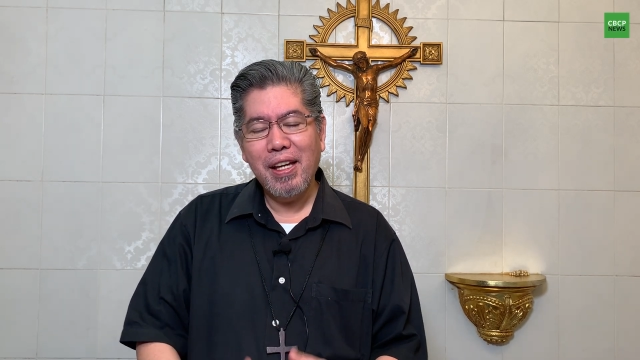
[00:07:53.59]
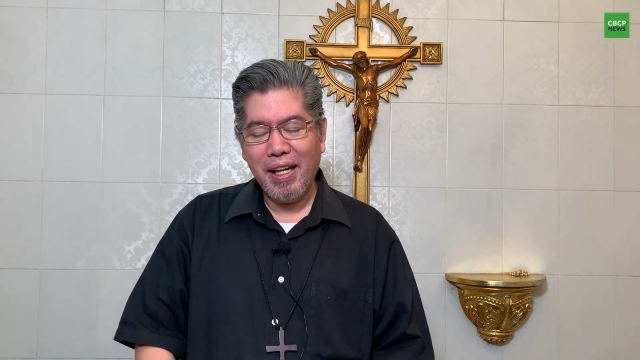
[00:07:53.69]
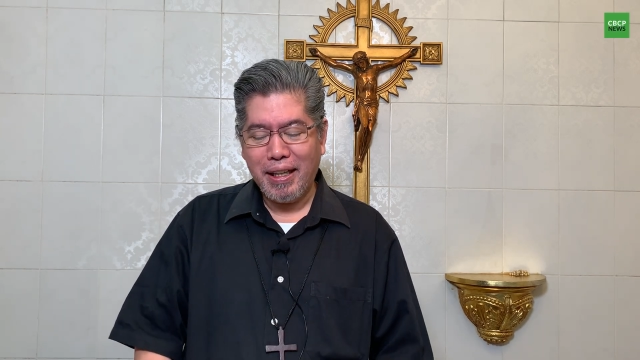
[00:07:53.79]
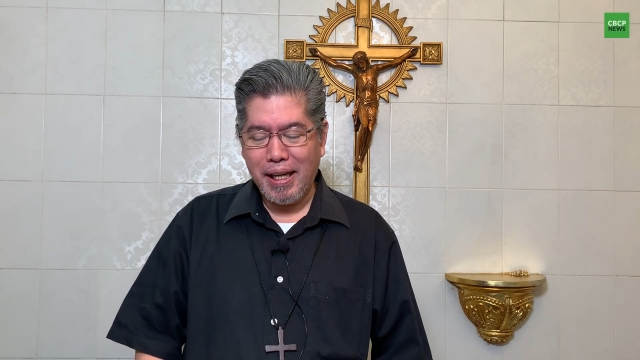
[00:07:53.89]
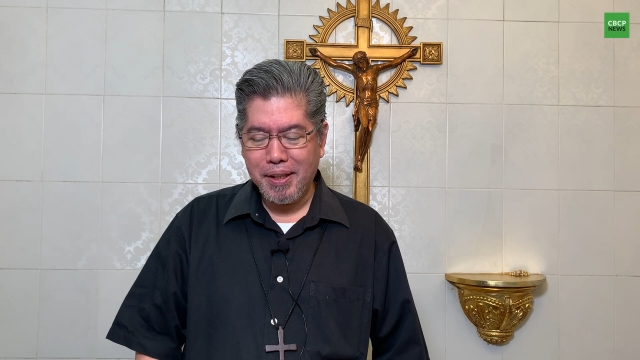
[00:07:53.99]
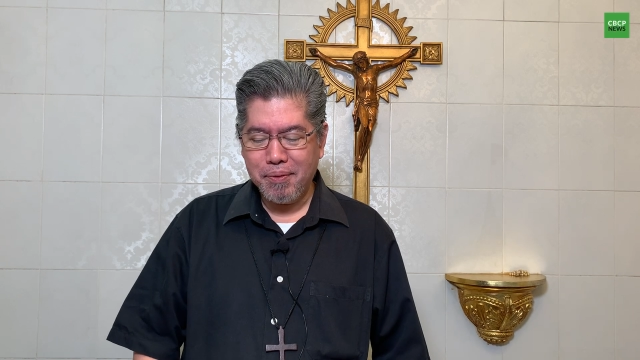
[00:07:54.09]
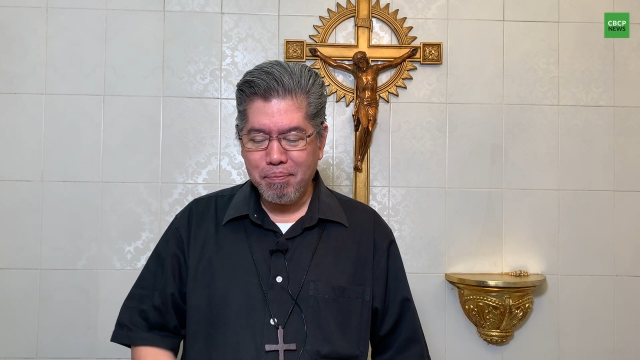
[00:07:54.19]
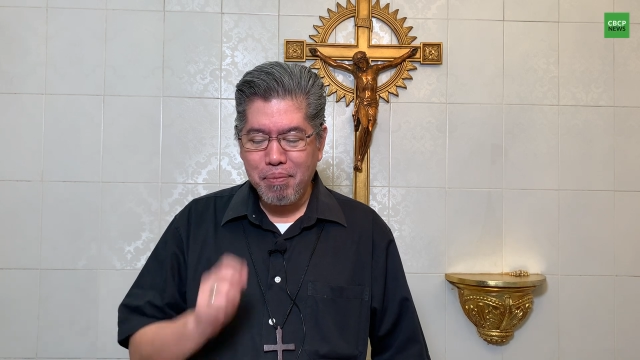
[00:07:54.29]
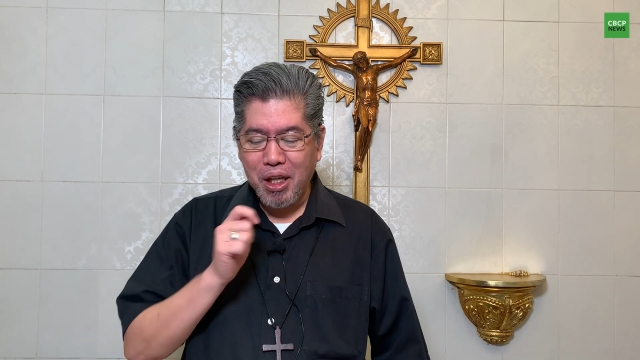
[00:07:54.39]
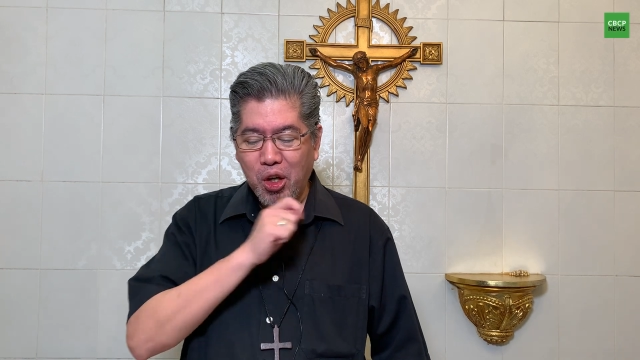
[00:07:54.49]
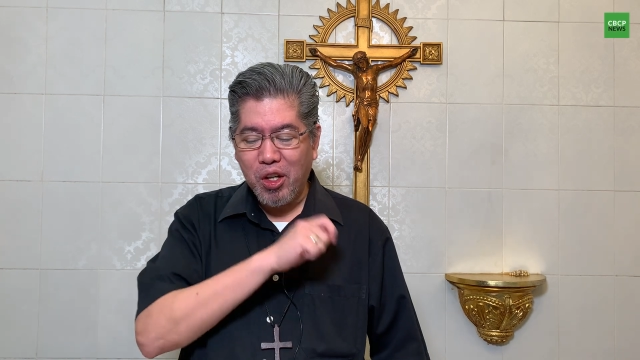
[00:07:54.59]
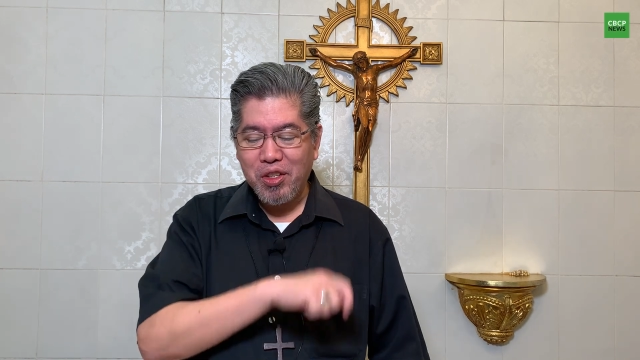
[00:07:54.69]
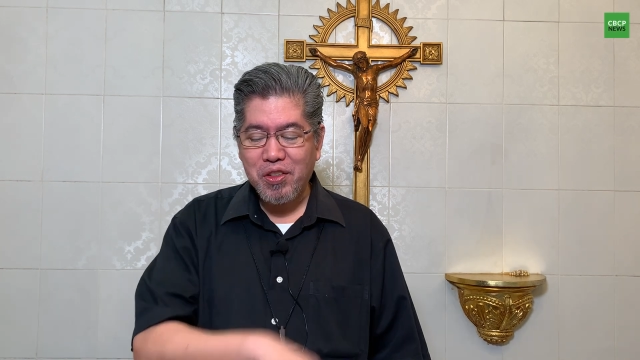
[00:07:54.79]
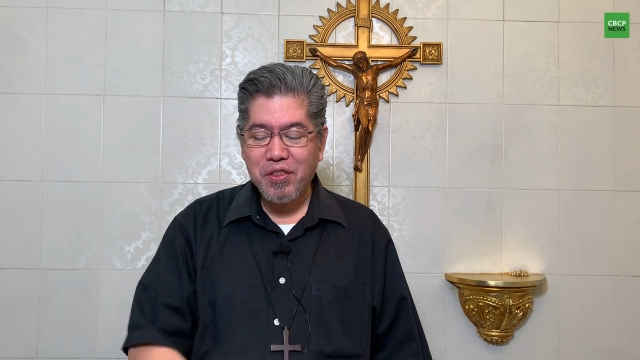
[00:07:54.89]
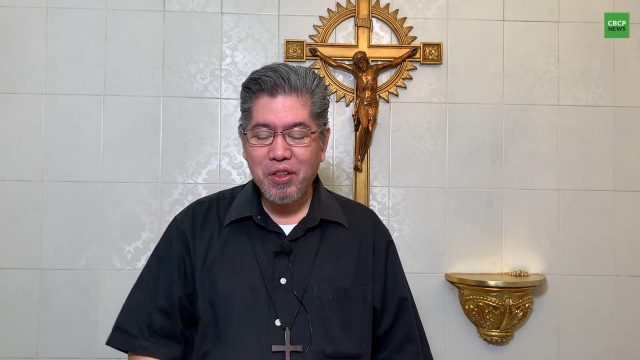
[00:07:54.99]
again
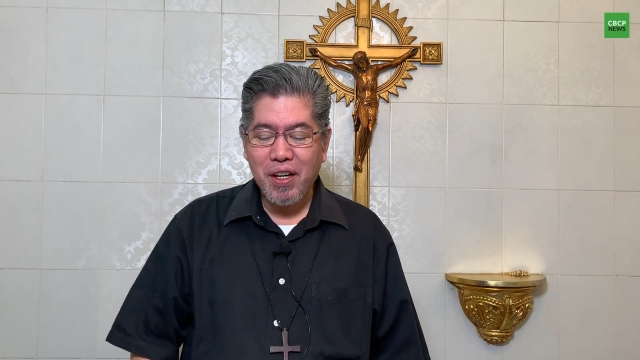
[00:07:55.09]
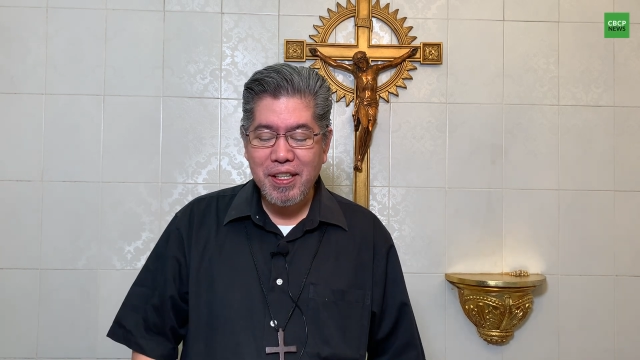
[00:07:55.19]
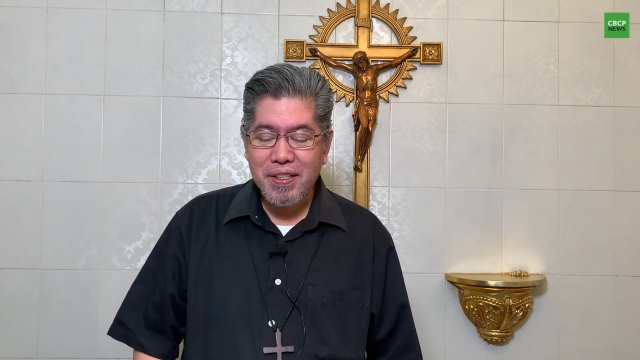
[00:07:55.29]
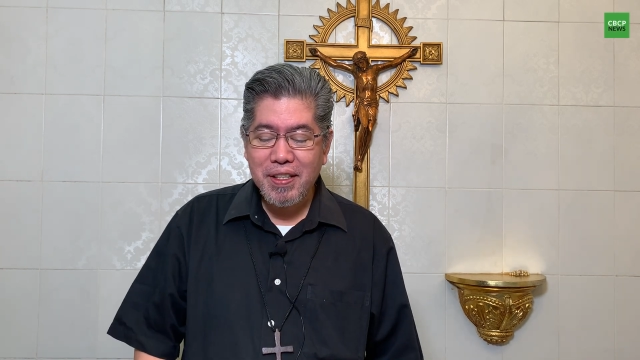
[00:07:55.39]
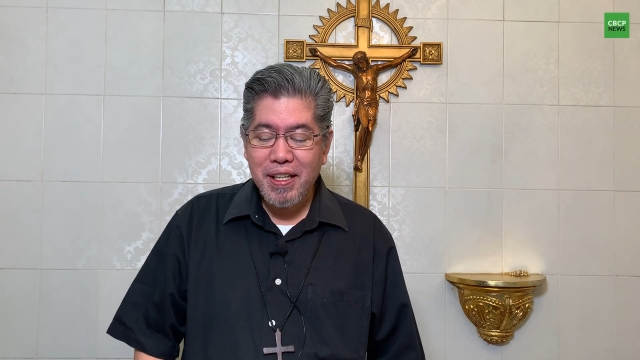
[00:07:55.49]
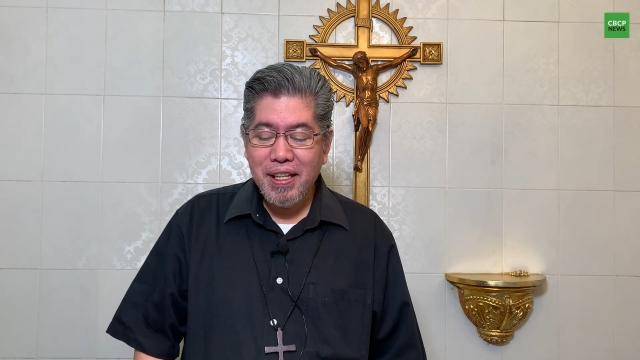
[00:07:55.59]
because of Christ.